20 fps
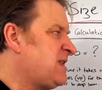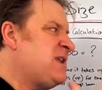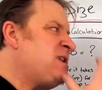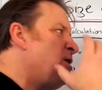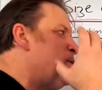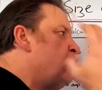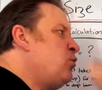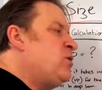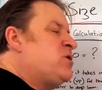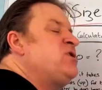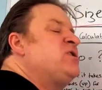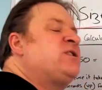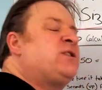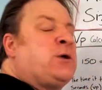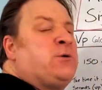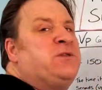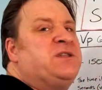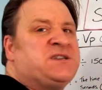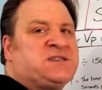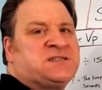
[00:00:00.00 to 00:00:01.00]
then you wouldn't
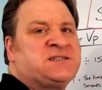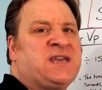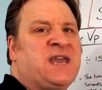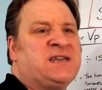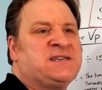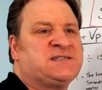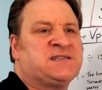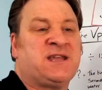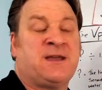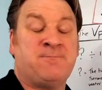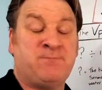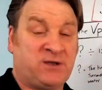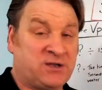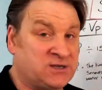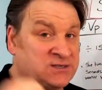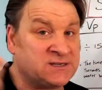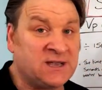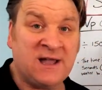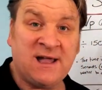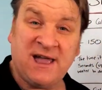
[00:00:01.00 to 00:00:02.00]
do this test then
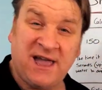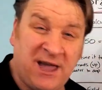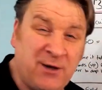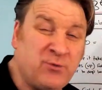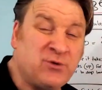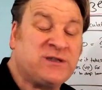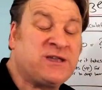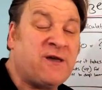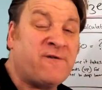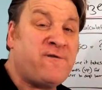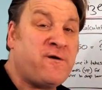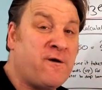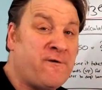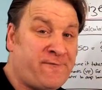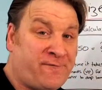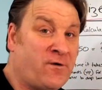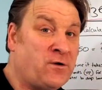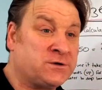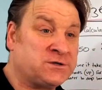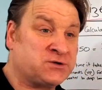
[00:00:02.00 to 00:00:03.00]
because it would give you
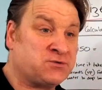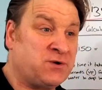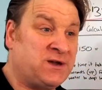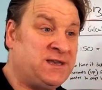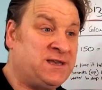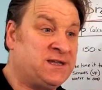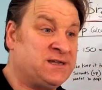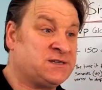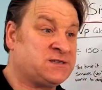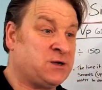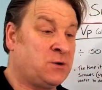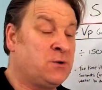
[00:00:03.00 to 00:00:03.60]
a false reading.